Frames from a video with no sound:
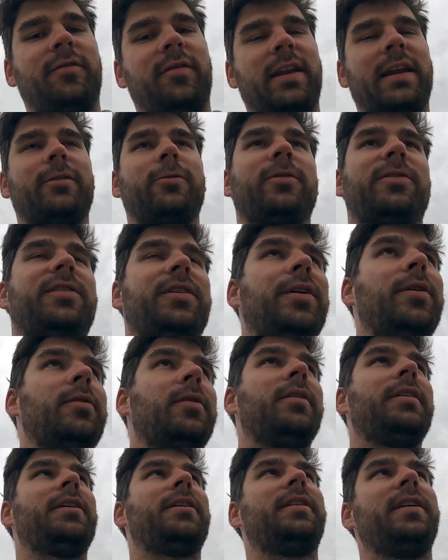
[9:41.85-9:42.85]
If that was the
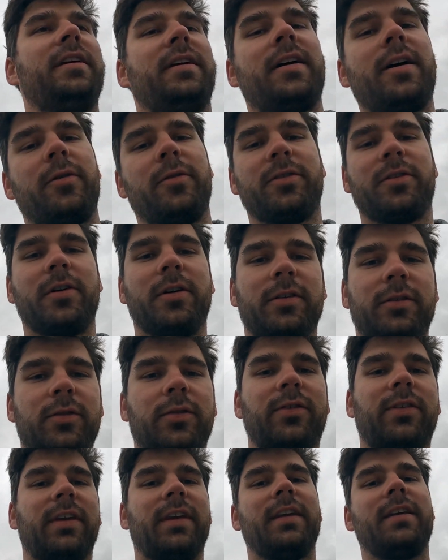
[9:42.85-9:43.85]
only thing I was going
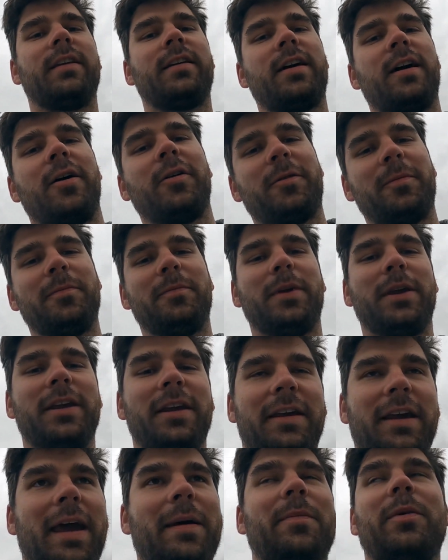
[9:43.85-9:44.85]
to see, I would
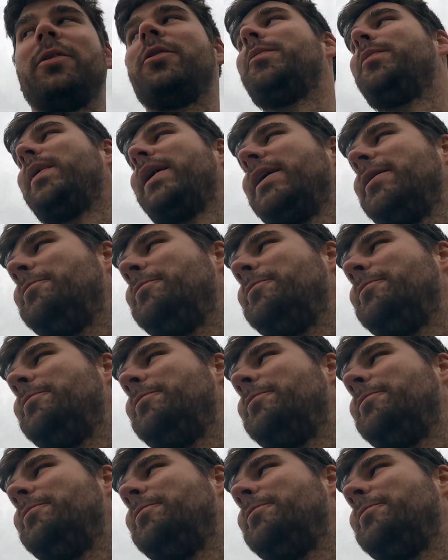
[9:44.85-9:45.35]
be happy to pay,